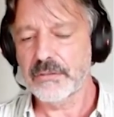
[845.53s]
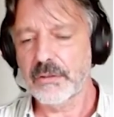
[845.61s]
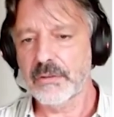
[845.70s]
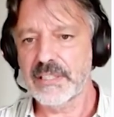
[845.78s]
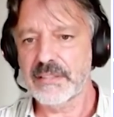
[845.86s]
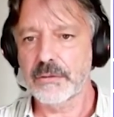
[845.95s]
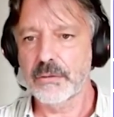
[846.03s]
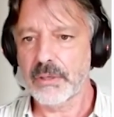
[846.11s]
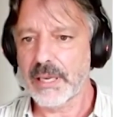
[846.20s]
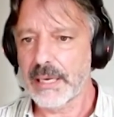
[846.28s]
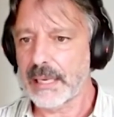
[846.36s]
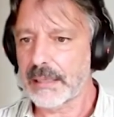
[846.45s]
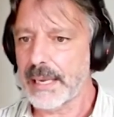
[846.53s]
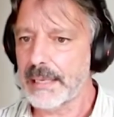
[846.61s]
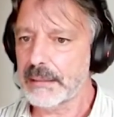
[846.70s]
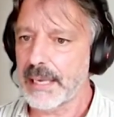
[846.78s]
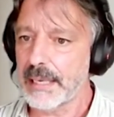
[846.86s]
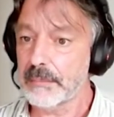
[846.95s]
So this took like
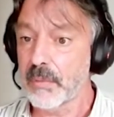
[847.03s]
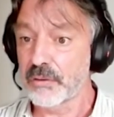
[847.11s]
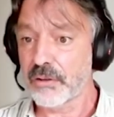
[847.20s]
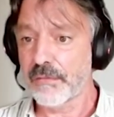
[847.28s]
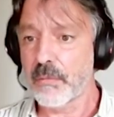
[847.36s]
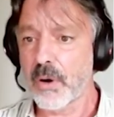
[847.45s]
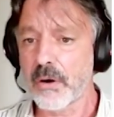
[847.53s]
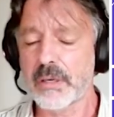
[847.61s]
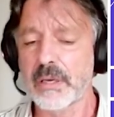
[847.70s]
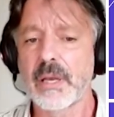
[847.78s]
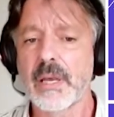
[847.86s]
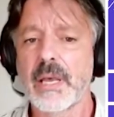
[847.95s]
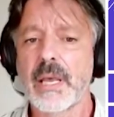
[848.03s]
eight months of work.